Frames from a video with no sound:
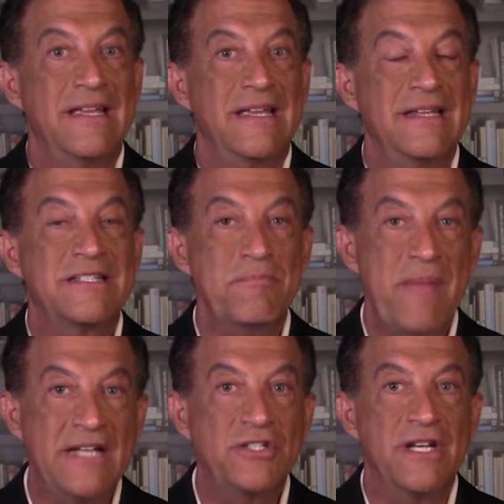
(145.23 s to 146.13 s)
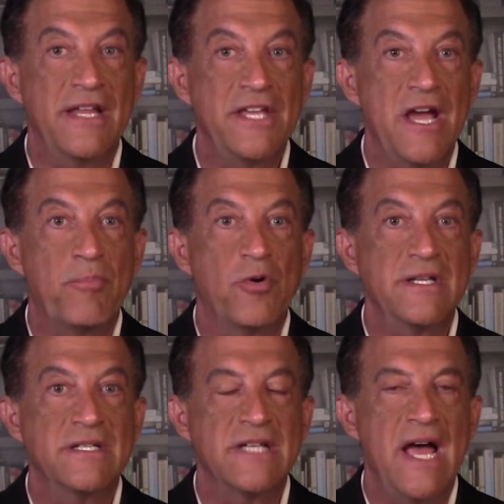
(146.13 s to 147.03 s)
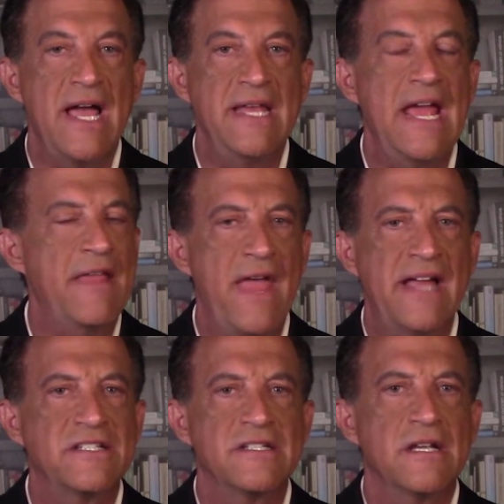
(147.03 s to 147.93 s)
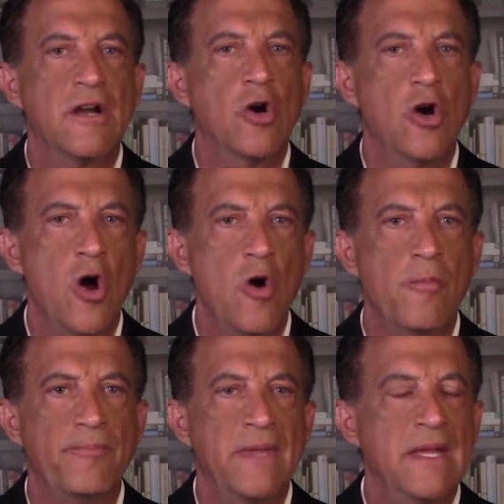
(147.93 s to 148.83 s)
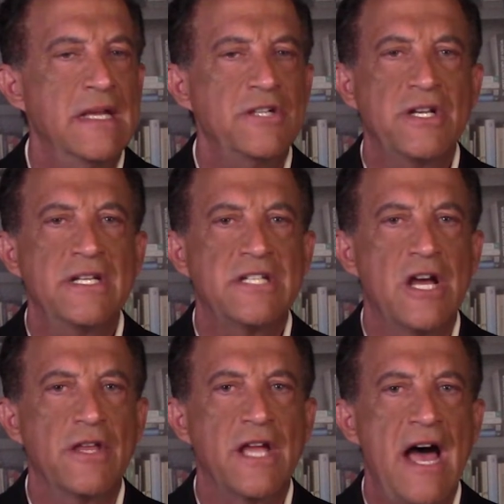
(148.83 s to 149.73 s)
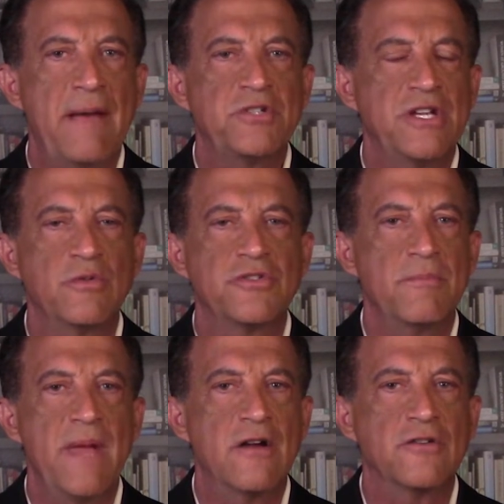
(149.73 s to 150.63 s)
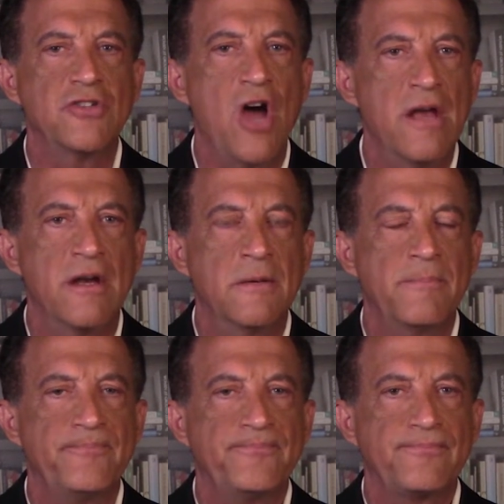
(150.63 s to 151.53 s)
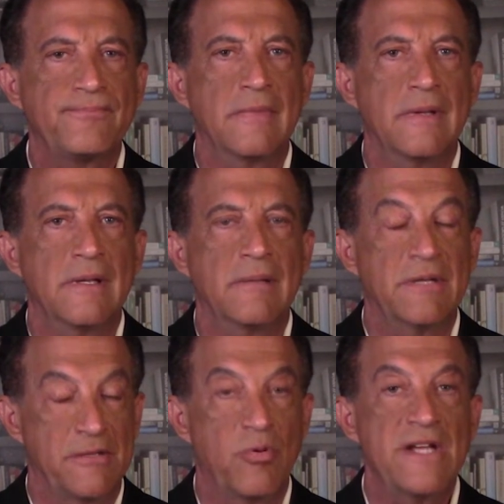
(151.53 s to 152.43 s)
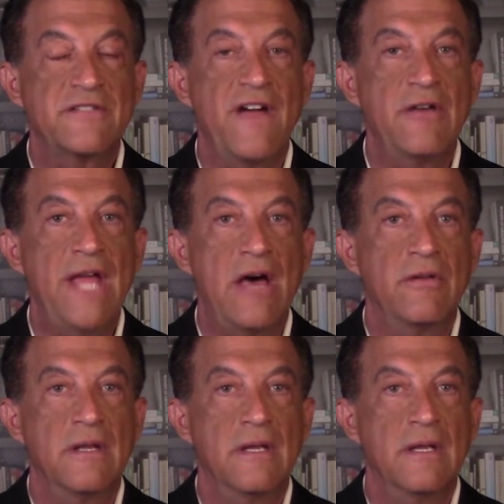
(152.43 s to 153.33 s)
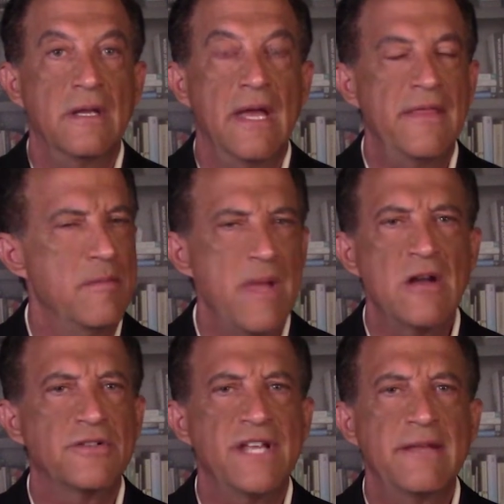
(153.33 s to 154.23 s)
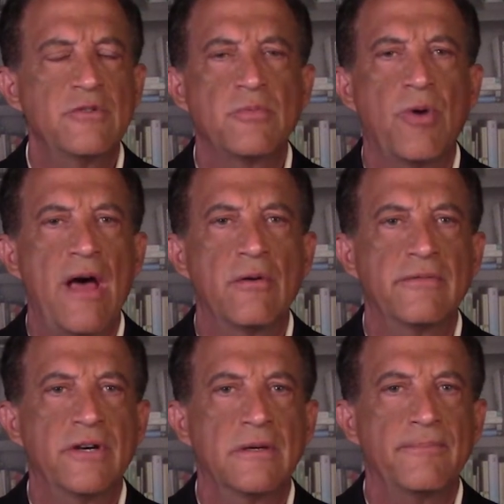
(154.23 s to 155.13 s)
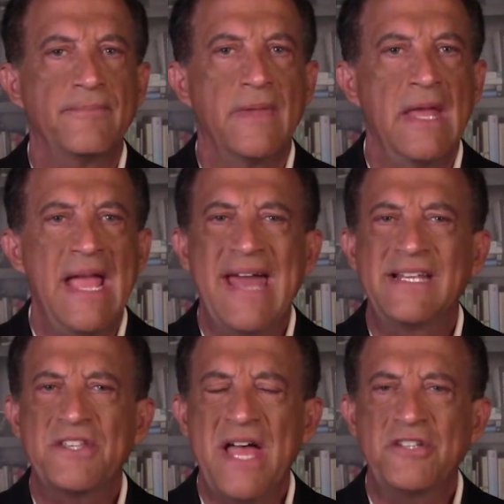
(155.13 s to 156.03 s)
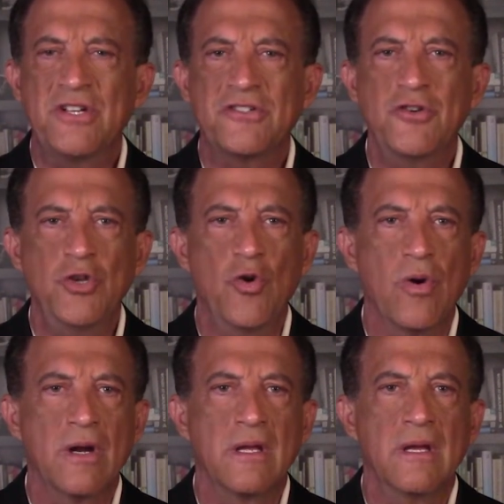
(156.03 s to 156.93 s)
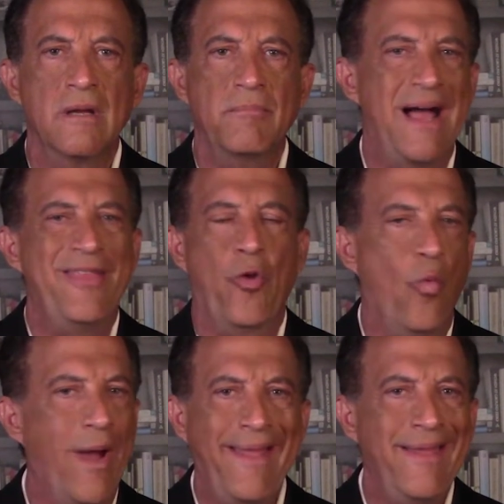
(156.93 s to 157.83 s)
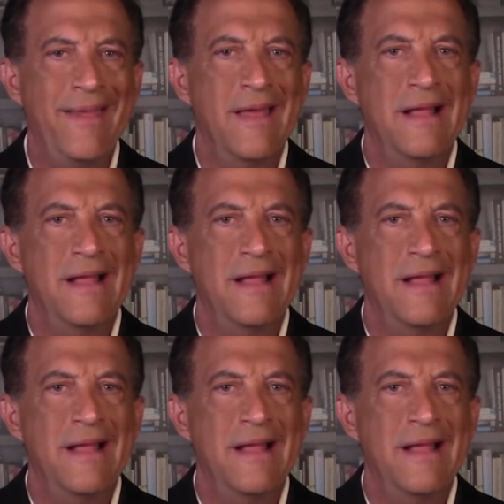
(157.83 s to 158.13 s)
It's a mansion on the Upper East Side, and that's her home. She didn't tell the cops she was the mayor's daughter, but the press found out, and the mayor said he was proud of her. And it's not just New York, by the way.